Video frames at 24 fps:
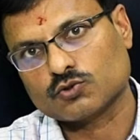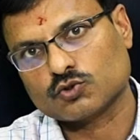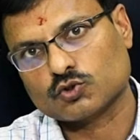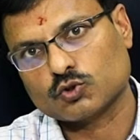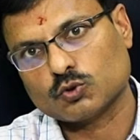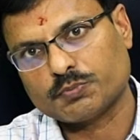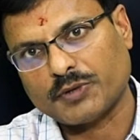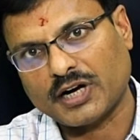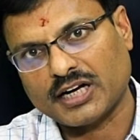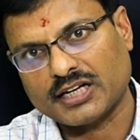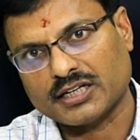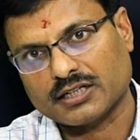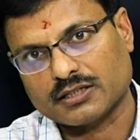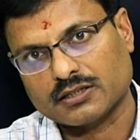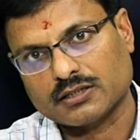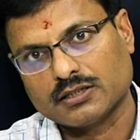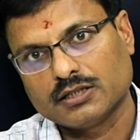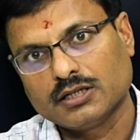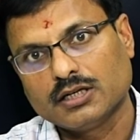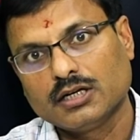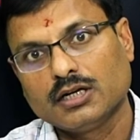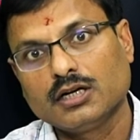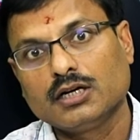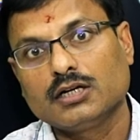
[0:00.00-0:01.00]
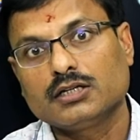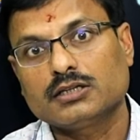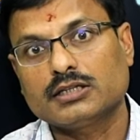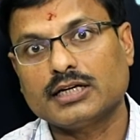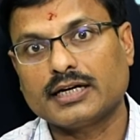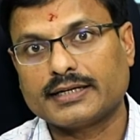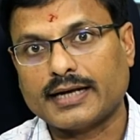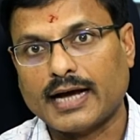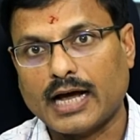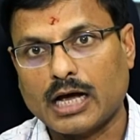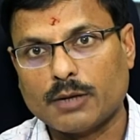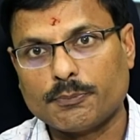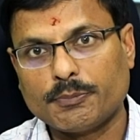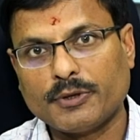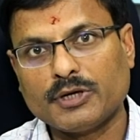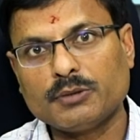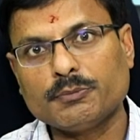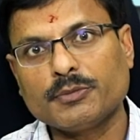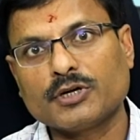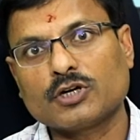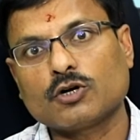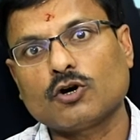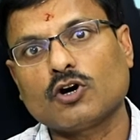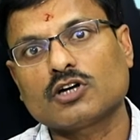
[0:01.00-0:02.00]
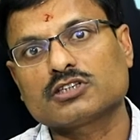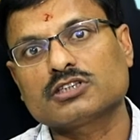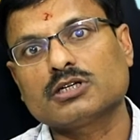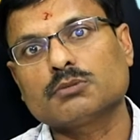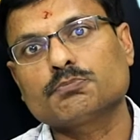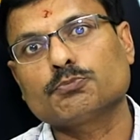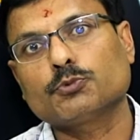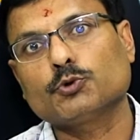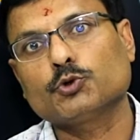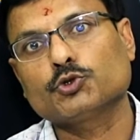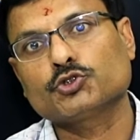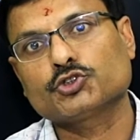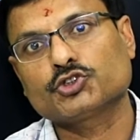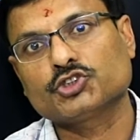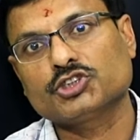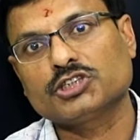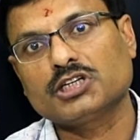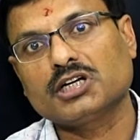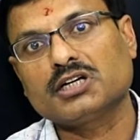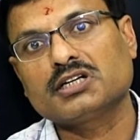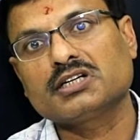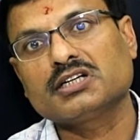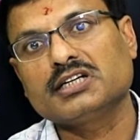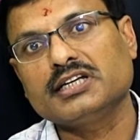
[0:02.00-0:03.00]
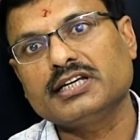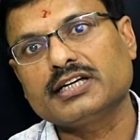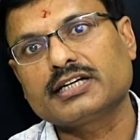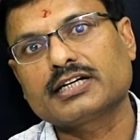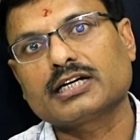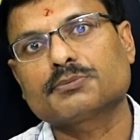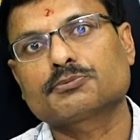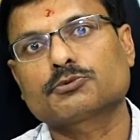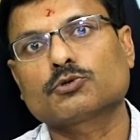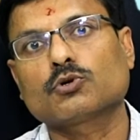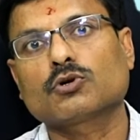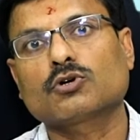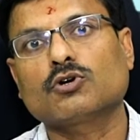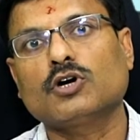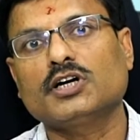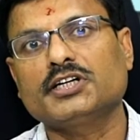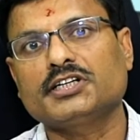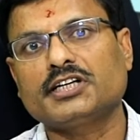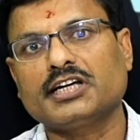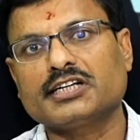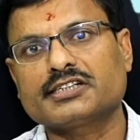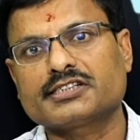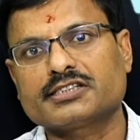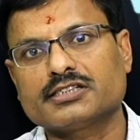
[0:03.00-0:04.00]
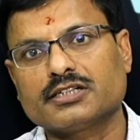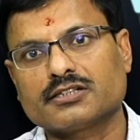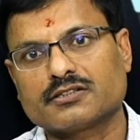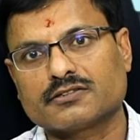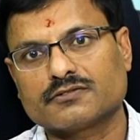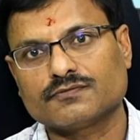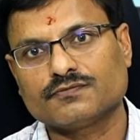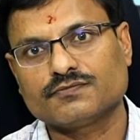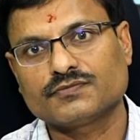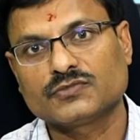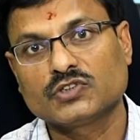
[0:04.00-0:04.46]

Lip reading: supine. That happen because of posterior knee capsule contracture.